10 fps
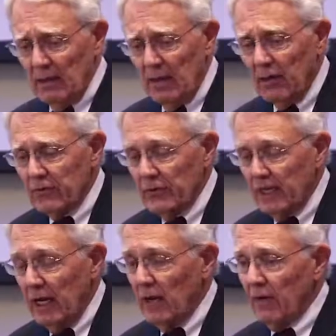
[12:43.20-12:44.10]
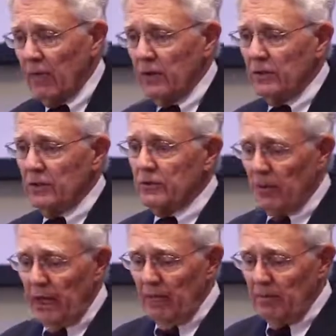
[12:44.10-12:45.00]
ultrasonographers,
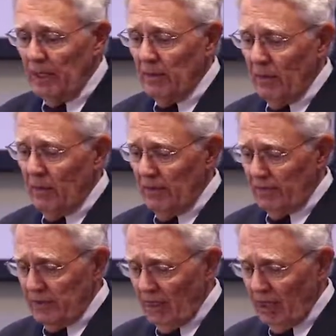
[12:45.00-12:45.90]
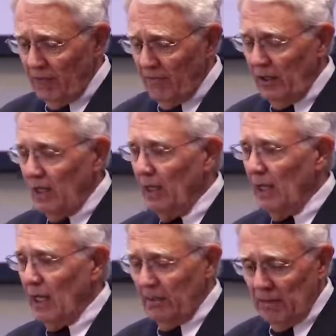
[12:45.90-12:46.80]
trained people with photography,
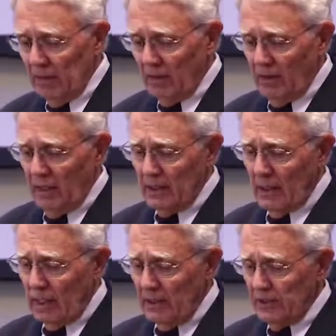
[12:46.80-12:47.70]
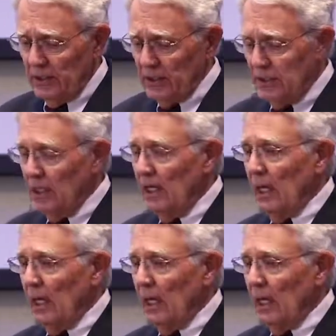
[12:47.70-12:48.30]
medical oncologists,